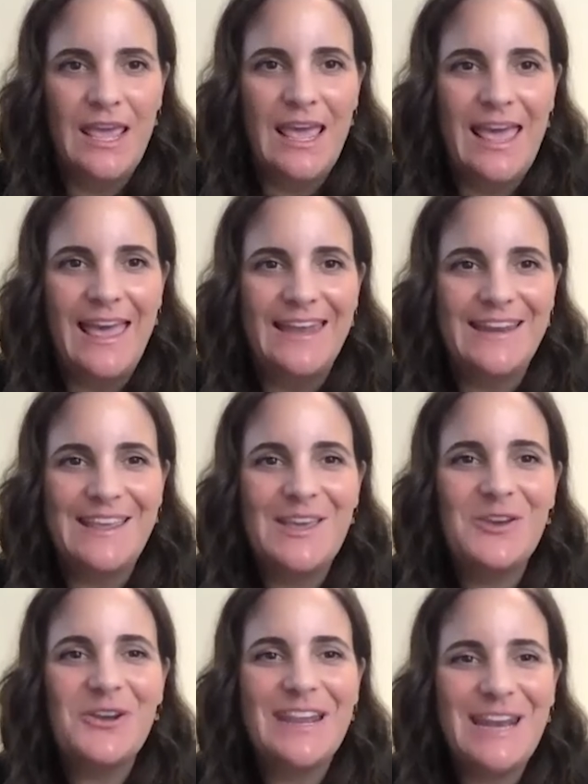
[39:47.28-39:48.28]
And
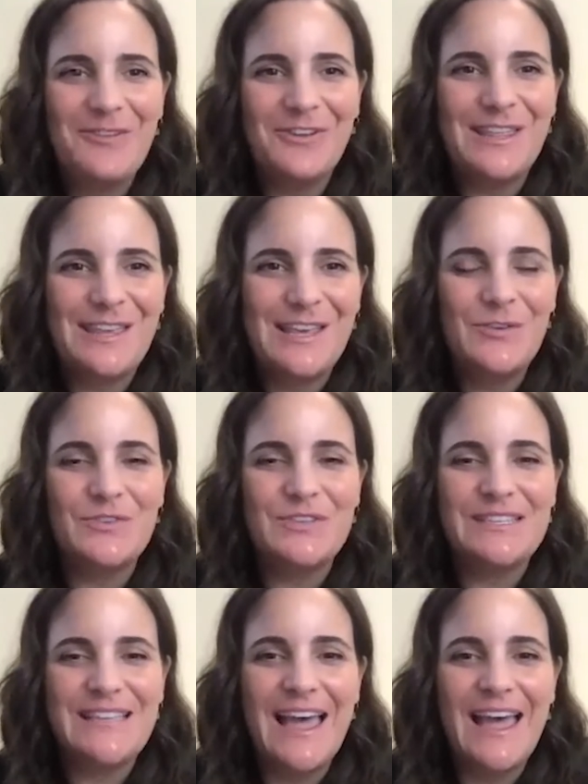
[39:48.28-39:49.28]
hearing everything you've
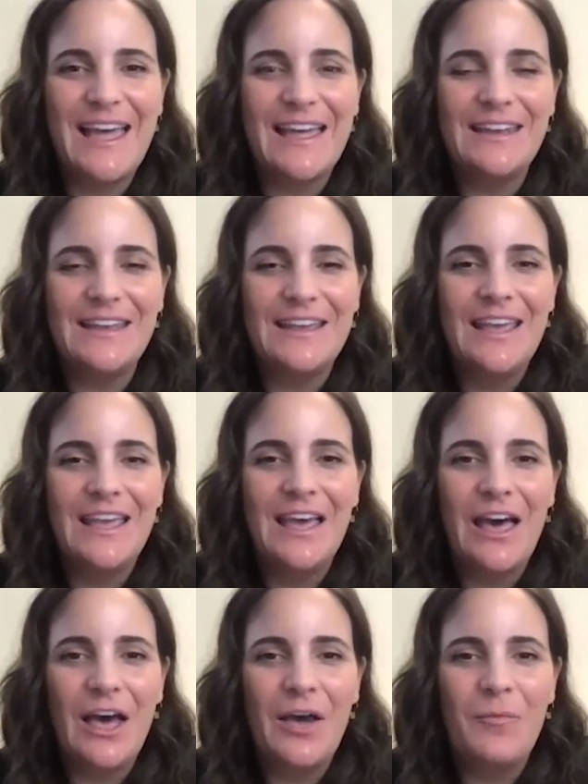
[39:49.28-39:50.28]
said,
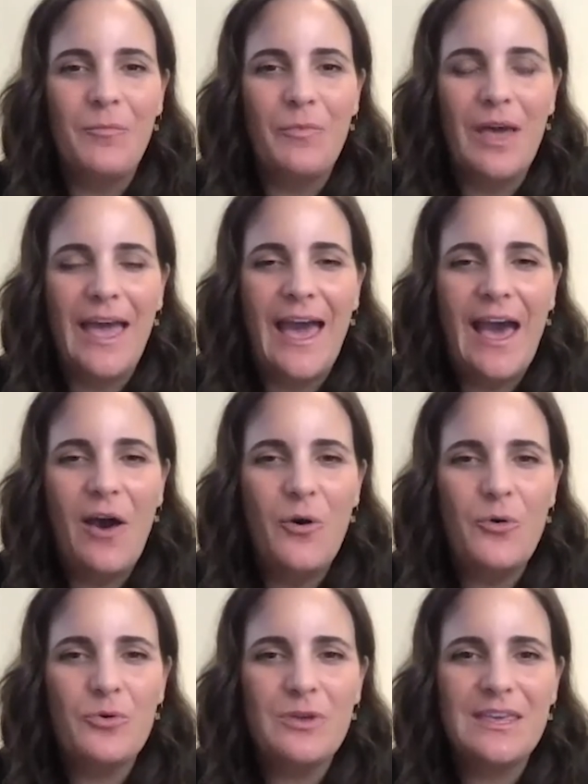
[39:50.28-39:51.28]

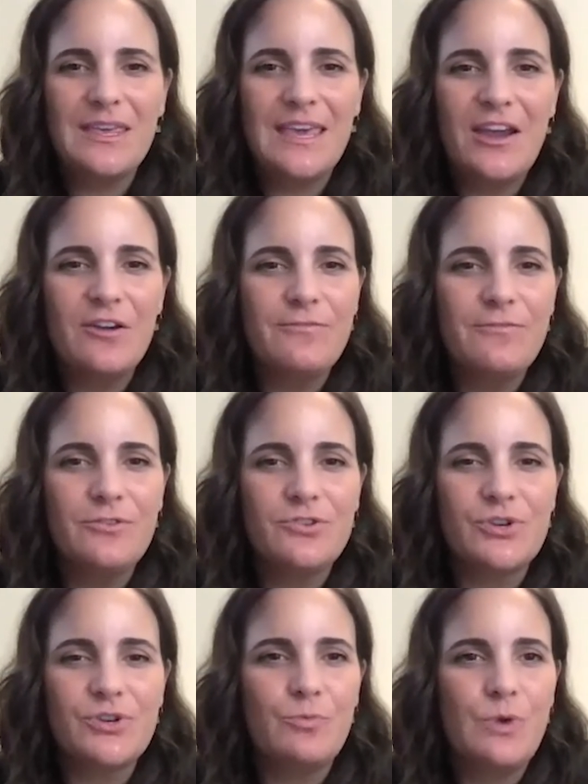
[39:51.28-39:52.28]
How careful
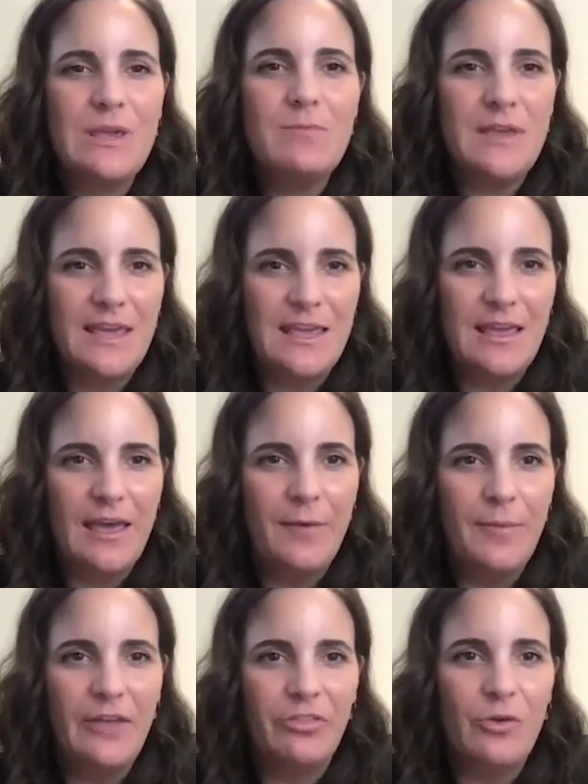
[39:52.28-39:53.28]
should we be
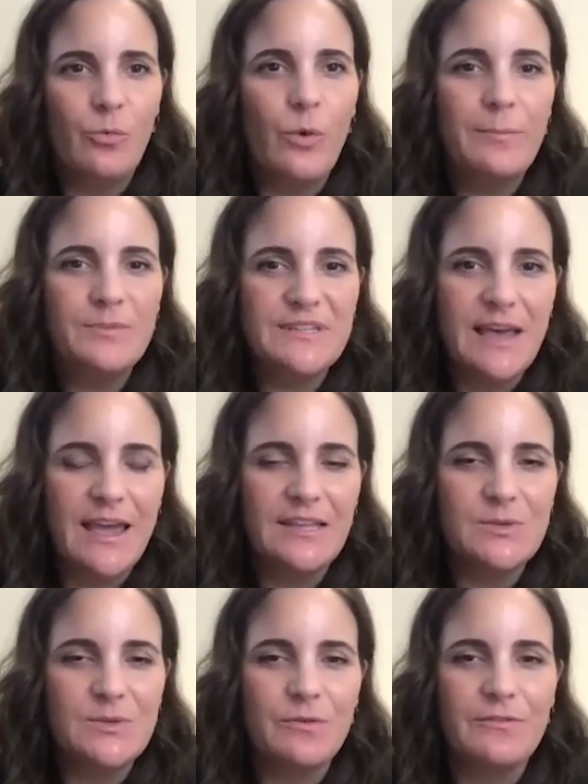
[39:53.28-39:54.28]
about the
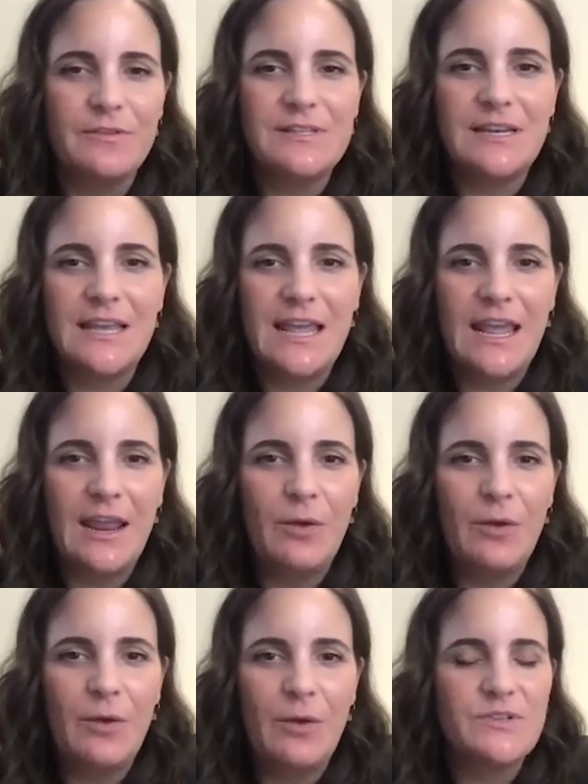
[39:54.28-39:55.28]
websites we're visiting,
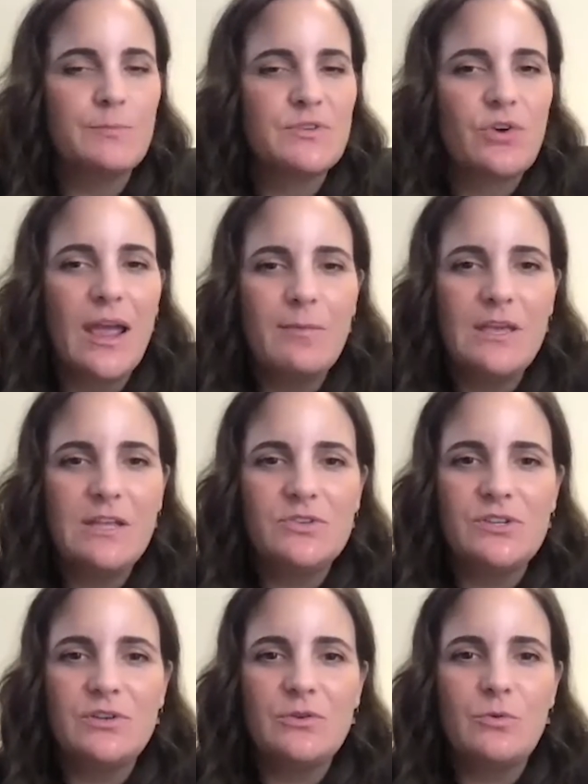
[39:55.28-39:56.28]
we're
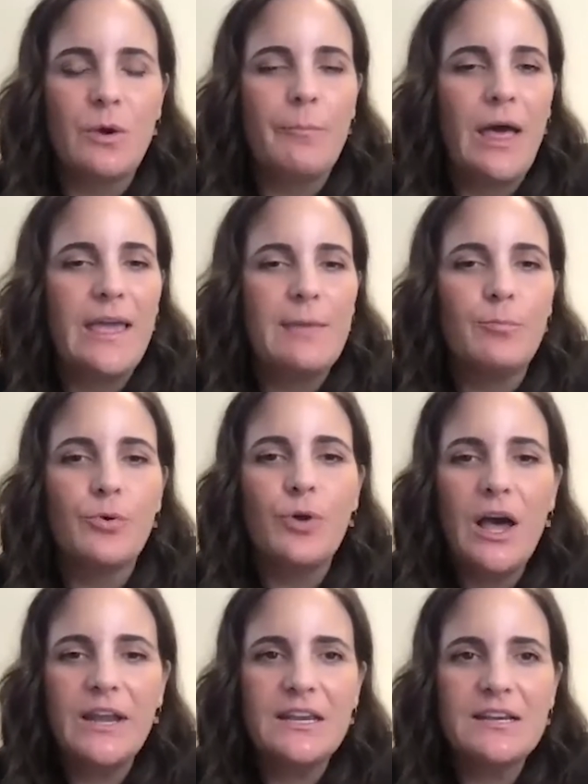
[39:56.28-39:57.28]
subscribing to, we're buying
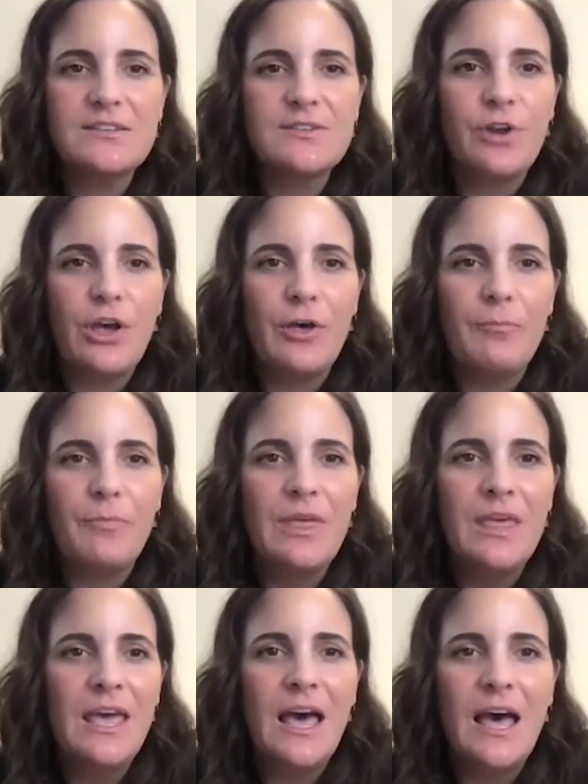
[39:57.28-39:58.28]
products from?
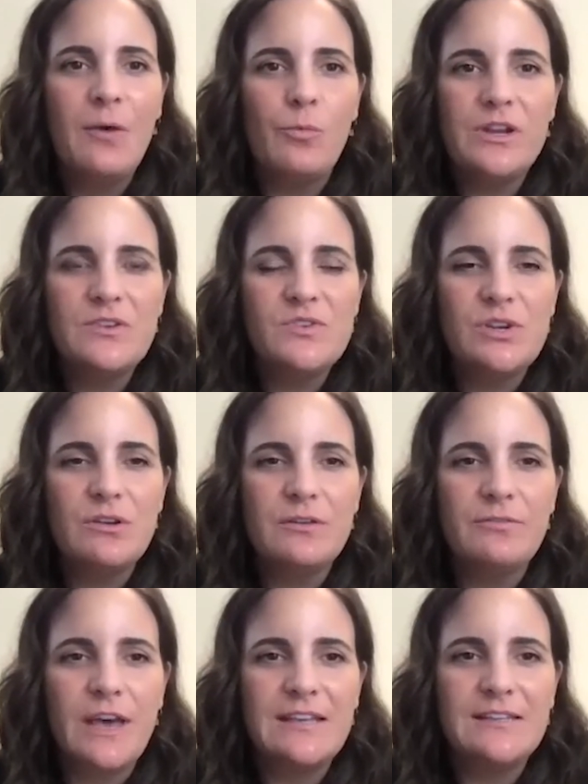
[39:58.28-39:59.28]
What is your
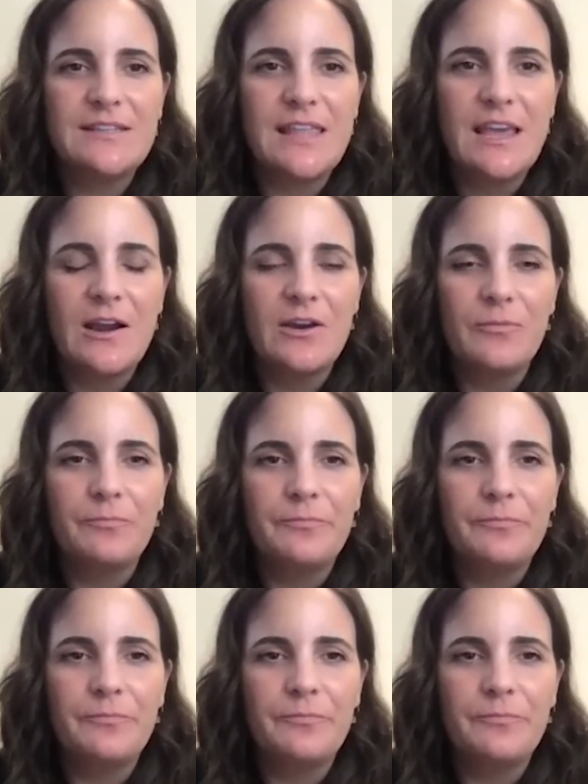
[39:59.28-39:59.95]
advice there?